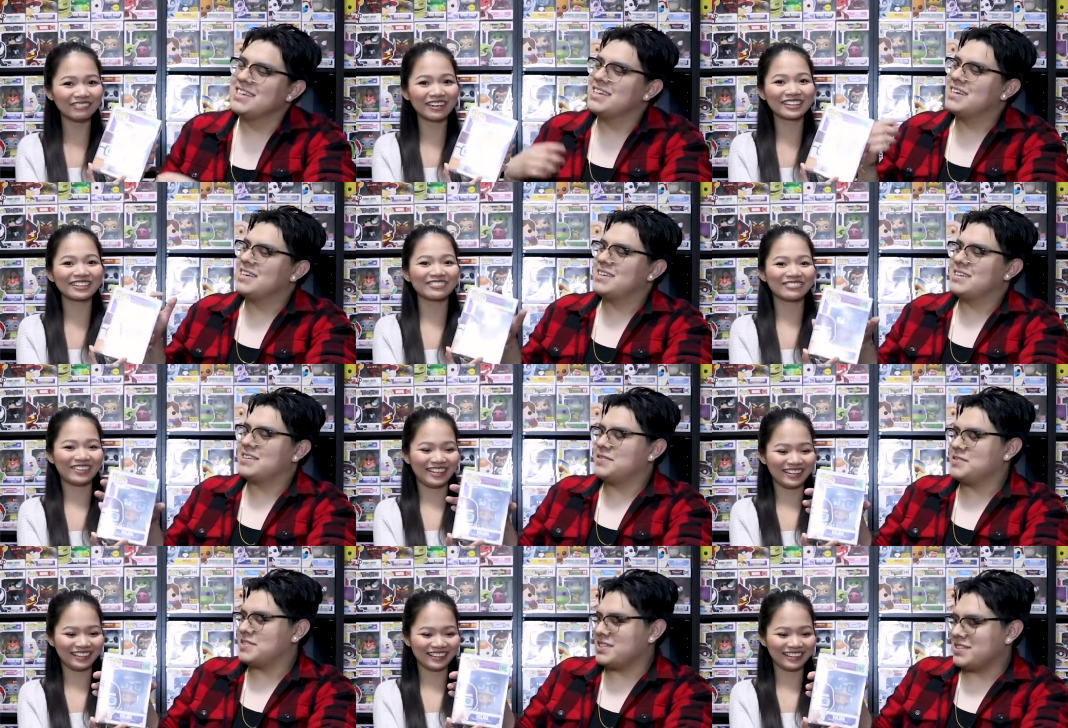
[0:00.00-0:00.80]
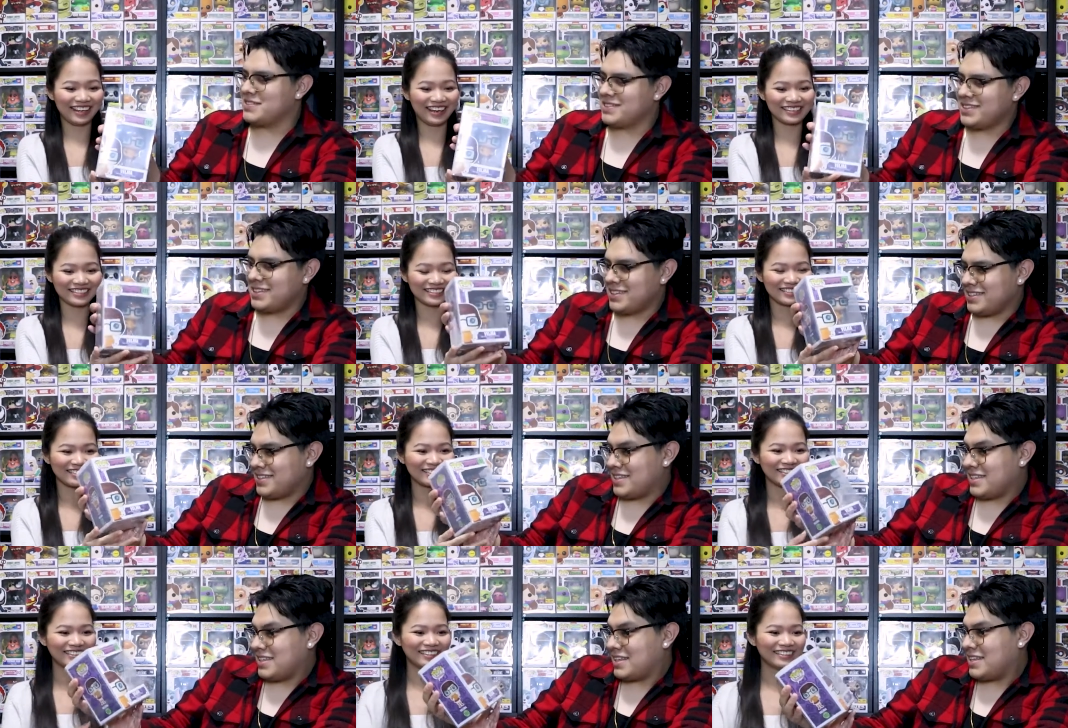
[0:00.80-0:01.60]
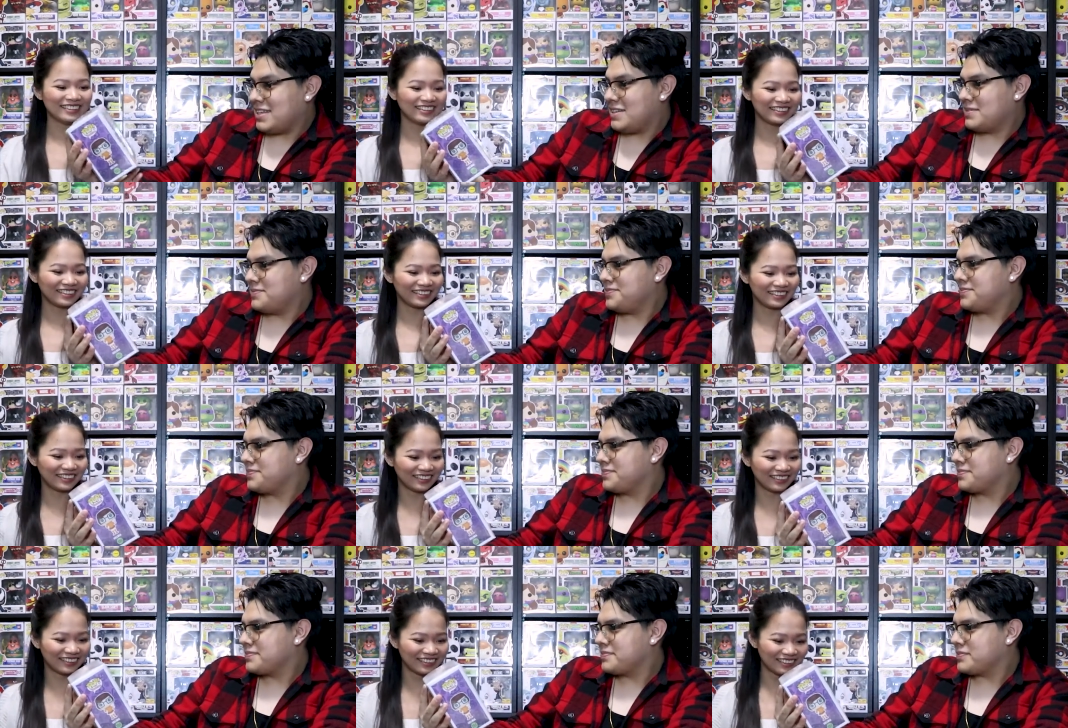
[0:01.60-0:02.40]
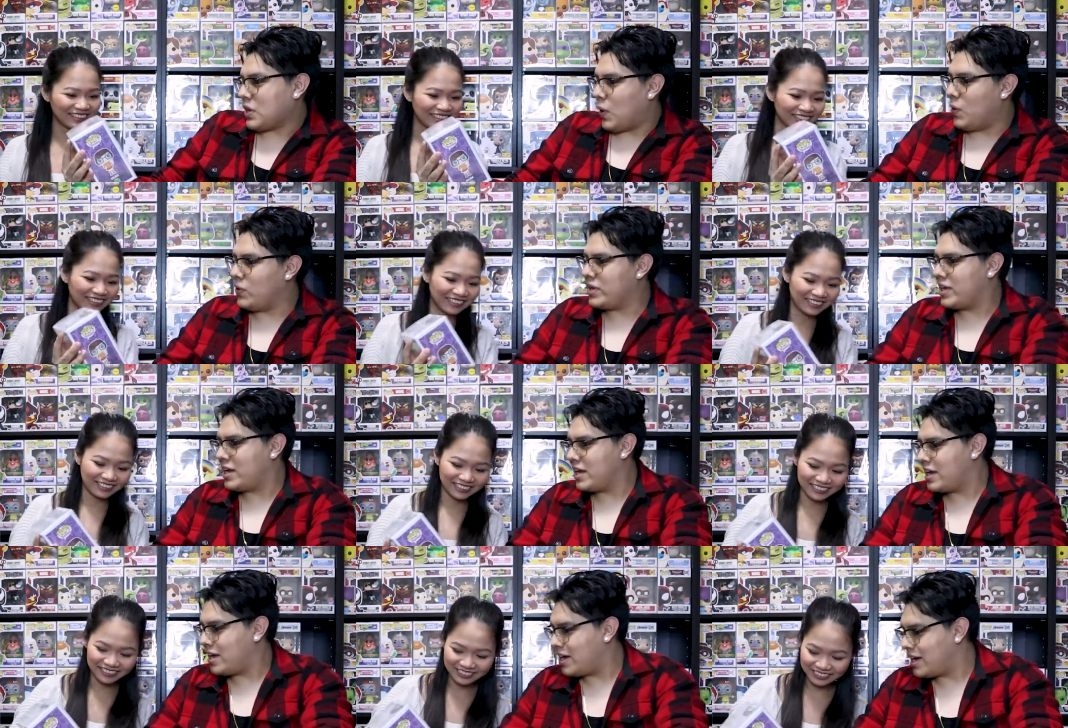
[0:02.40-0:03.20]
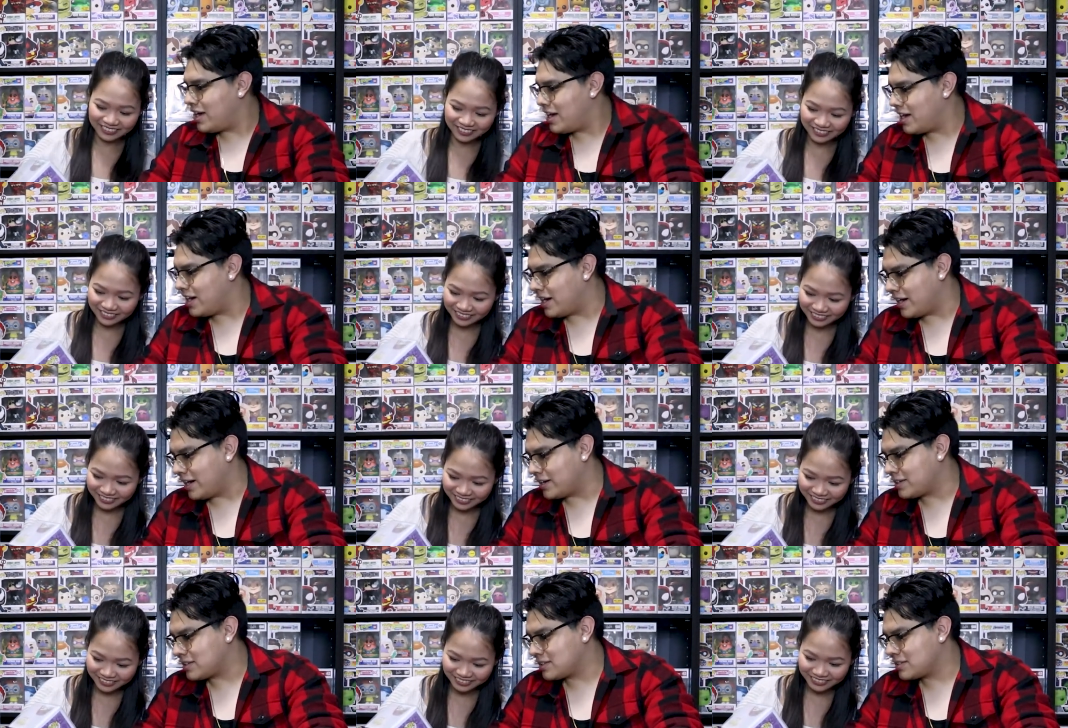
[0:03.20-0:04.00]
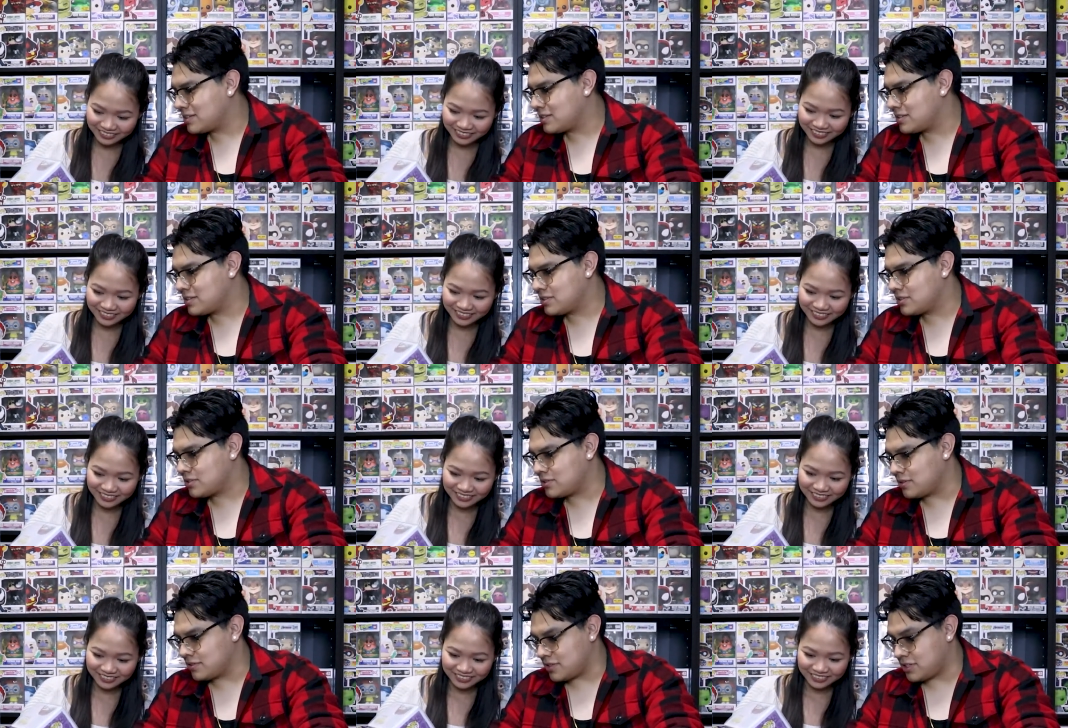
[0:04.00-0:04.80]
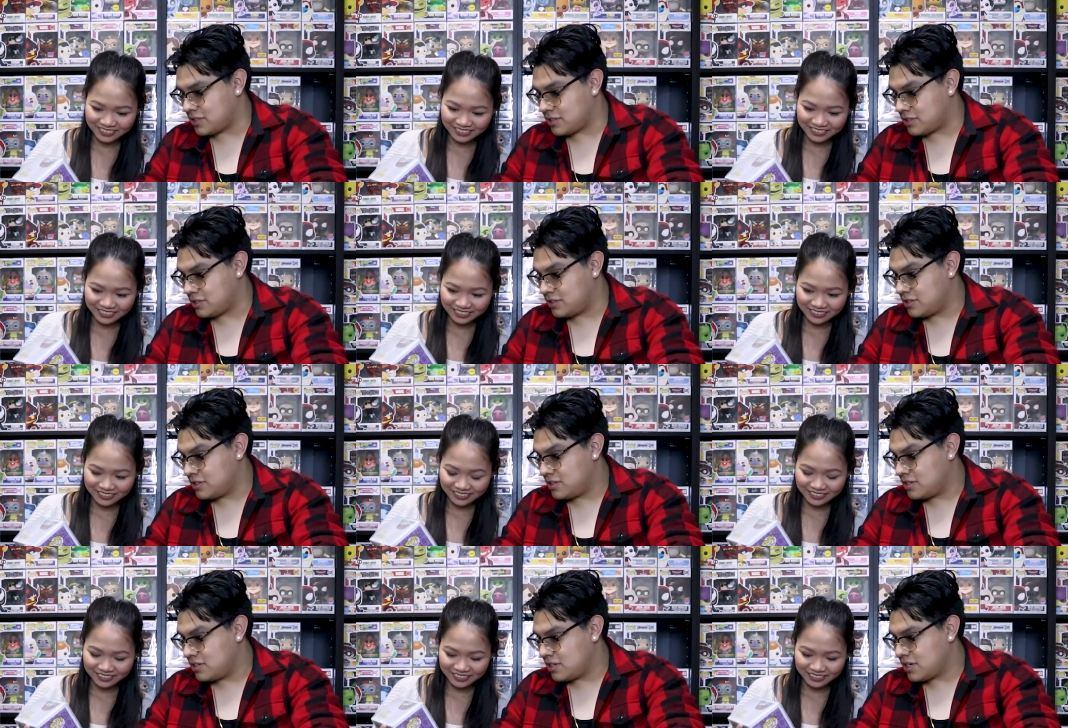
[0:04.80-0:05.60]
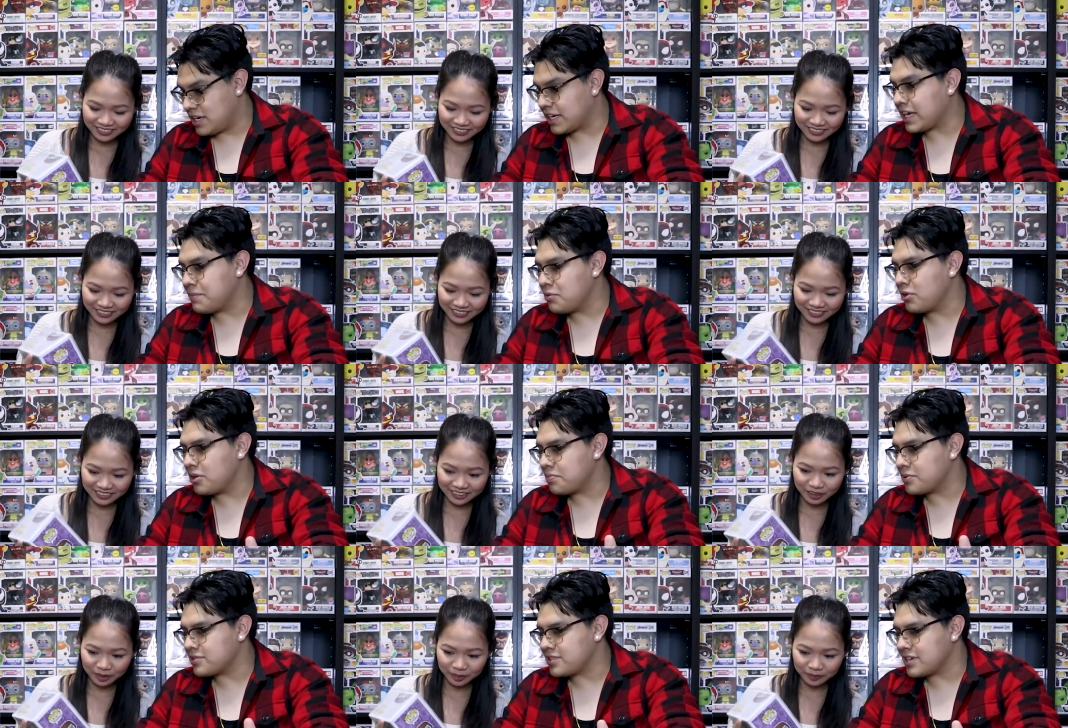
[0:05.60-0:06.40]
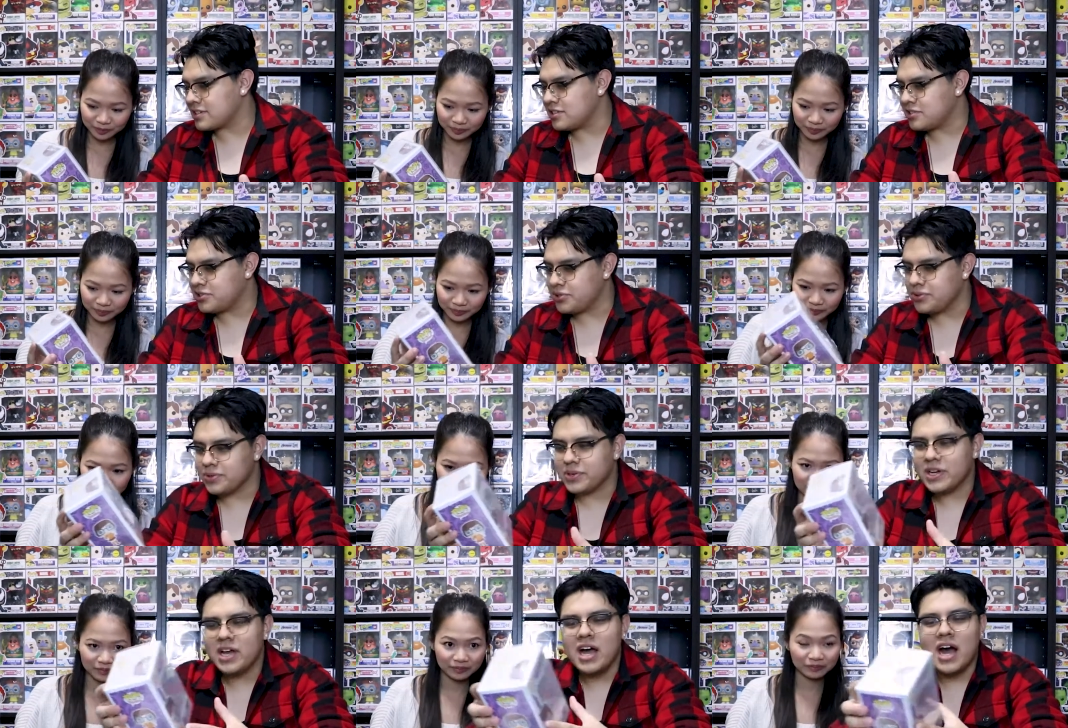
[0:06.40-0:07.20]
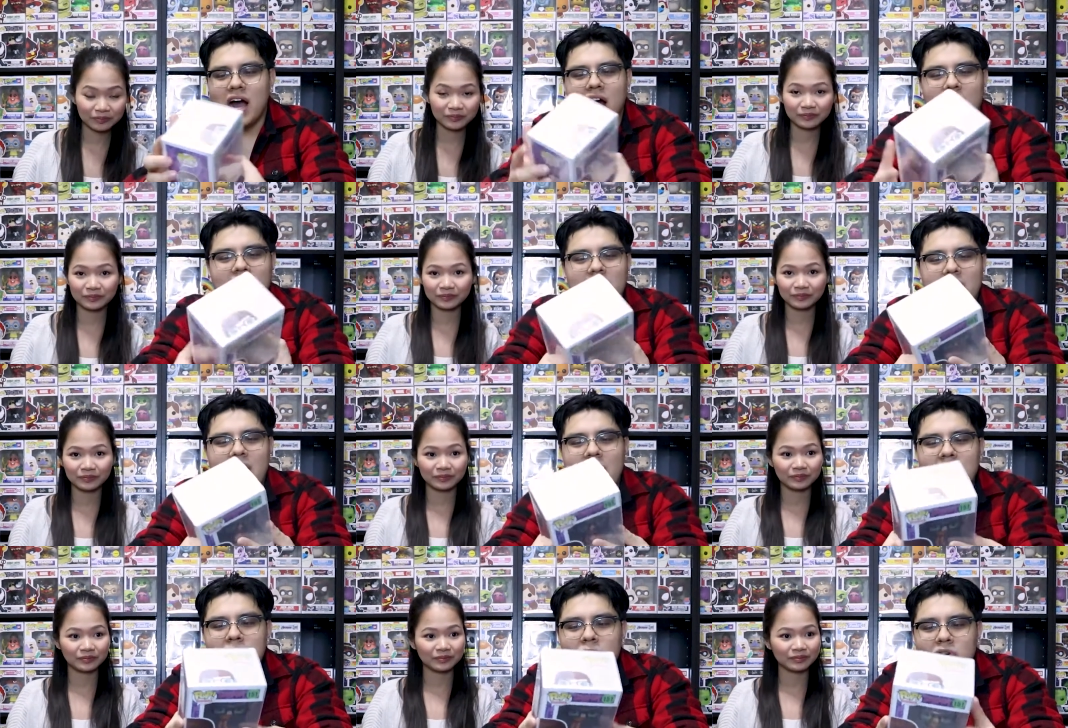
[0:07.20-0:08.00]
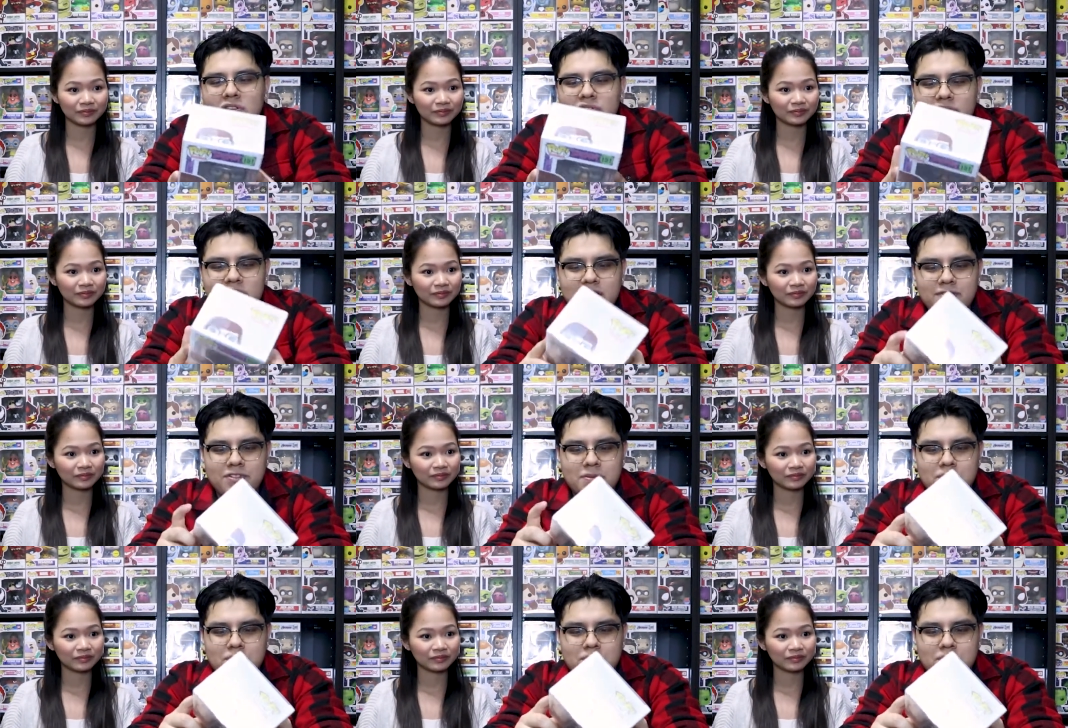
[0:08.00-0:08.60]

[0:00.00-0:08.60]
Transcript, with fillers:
Speaker 1: magnifying glass
Speaker 2: oh yeah, so nice. And it came with a protector too. I'm wondering if